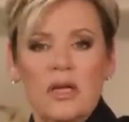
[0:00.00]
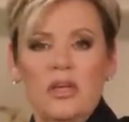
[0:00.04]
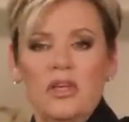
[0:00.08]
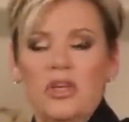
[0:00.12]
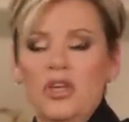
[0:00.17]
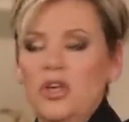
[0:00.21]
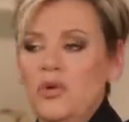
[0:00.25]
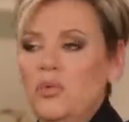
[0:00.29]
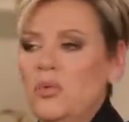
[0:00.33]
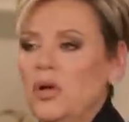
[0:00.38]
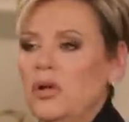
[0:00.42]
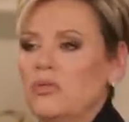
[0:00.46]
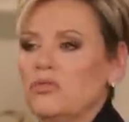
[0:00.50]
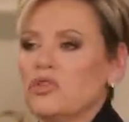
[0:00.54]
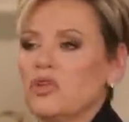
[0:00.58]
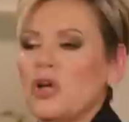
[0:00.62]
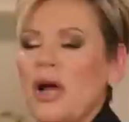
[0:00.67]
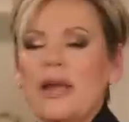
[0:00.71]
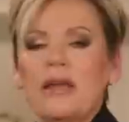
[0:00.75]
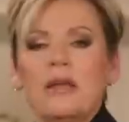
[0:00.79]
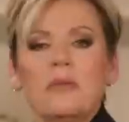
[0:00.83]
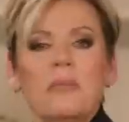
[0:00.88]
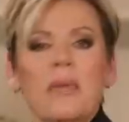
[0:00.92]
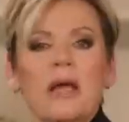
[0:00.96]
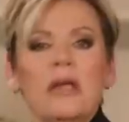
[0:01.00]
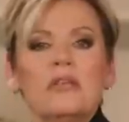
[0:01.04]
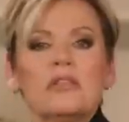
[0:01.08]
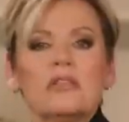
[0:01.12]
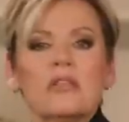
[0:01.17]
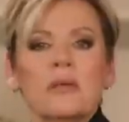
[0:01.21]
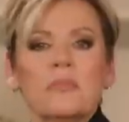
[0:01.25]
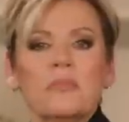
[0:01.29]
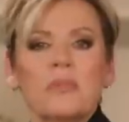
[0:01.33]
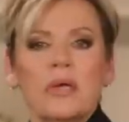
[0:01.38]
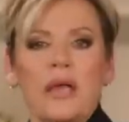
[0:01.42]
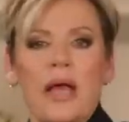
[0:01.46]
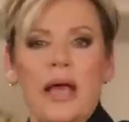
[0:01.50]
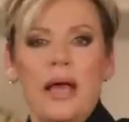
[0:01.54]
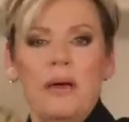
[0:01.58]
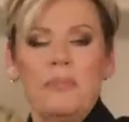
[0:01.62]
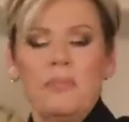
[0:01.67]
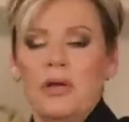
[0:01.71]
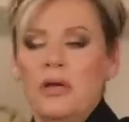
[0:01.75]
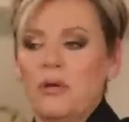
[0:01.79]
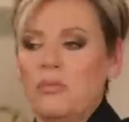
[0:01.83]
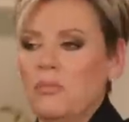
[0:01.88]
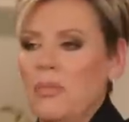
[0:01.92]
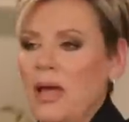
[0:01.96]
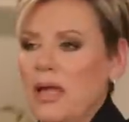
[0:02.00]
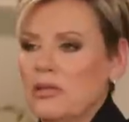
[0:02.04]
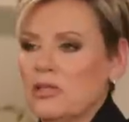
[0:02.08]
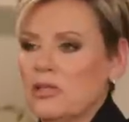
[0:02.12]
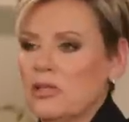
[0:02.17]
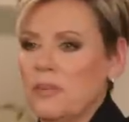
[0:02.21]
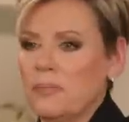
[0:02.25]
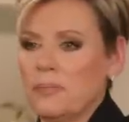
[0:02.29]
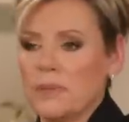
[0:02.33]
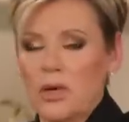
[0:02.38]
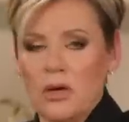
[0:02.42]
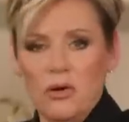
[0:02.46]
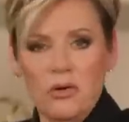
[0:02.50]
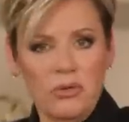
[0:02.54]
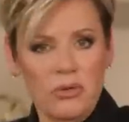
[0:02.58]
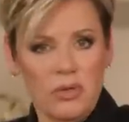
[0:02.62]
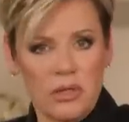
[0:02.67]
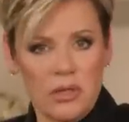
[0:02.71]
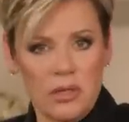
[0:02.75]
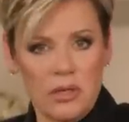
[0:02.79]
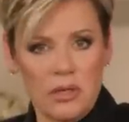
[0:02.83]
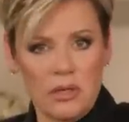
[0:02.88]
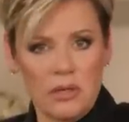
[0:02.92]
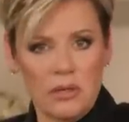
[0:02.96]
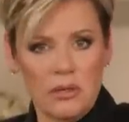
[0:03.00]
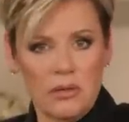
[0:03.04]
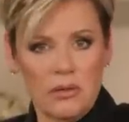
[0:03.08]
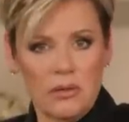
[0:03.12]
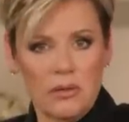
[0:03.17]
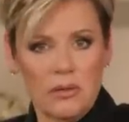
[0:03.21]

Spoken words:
you would have tried to make something happen and messed up the whole thing.